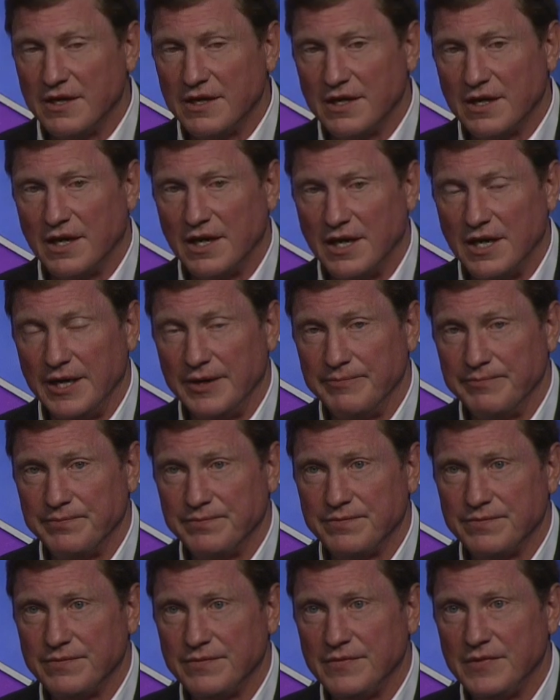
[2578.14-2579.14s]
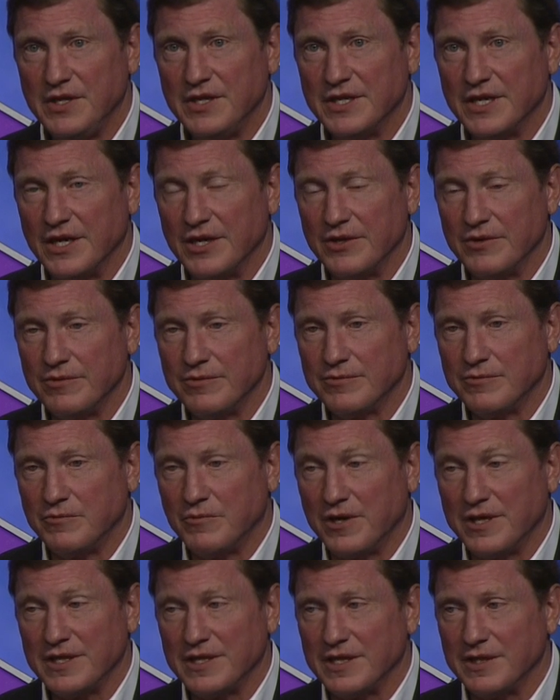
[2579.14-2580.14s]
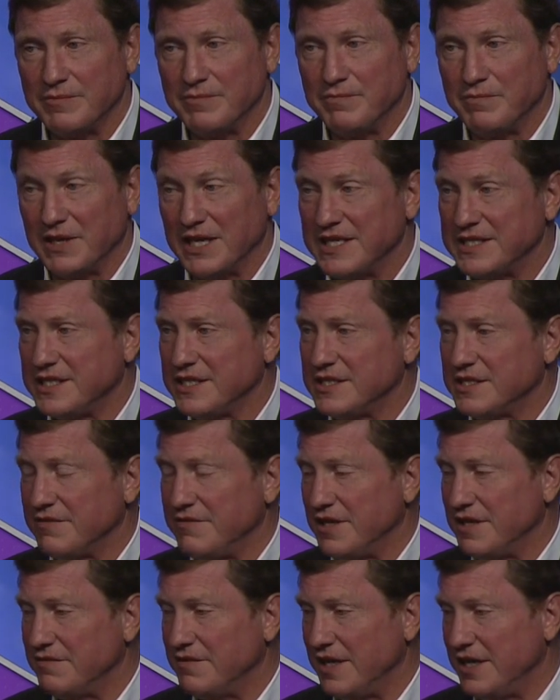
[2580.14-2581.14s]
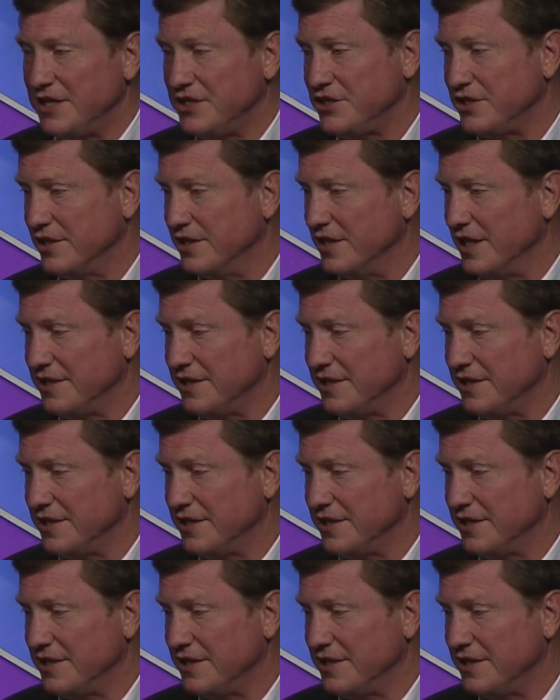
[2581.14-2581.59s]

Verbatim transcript: Um, you know, one of the blessings of innovation,